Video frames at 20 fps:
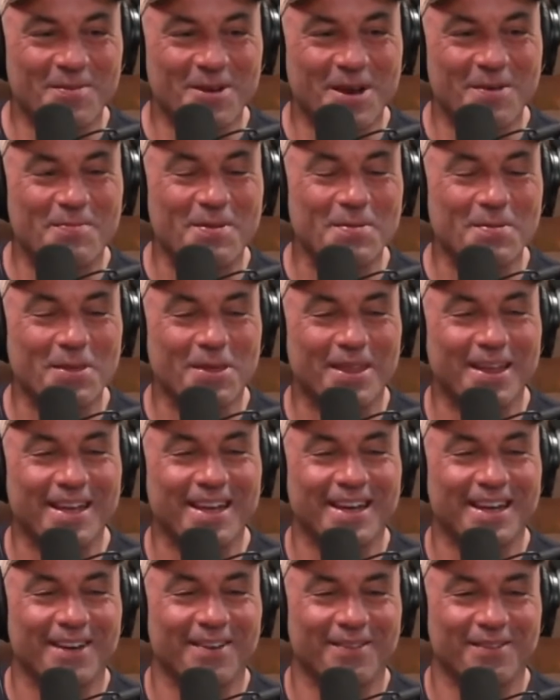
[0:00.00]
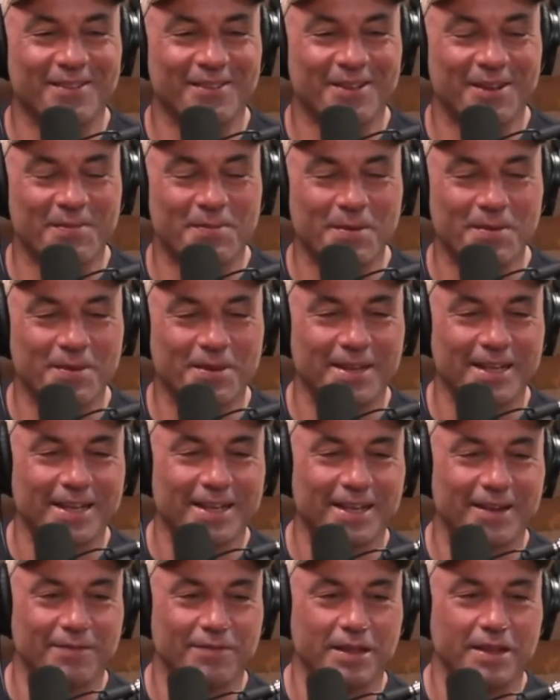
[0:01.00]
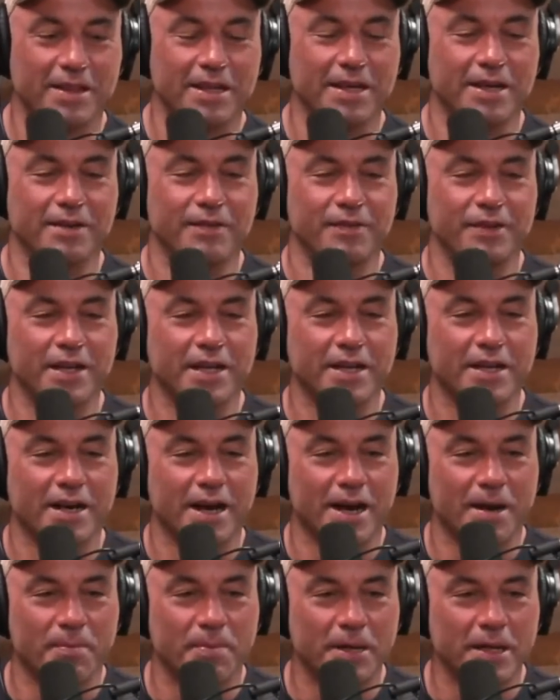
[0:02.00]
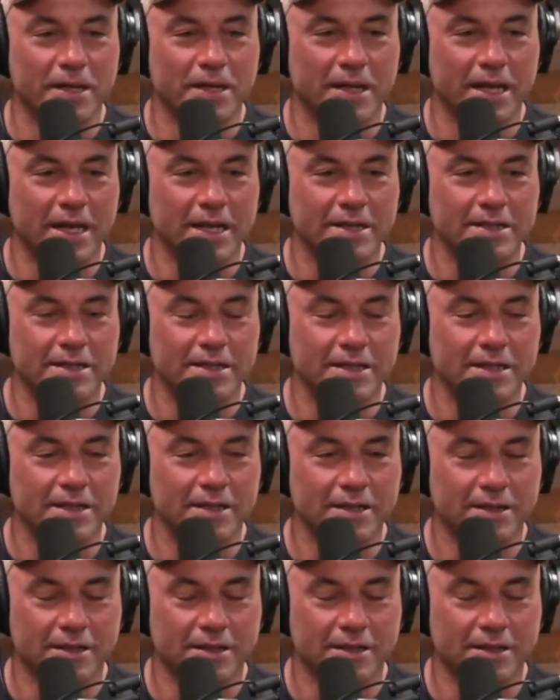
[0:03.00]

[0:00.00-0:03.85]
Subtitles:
What do people think of? What do people think of? They think of incompetent, lazy.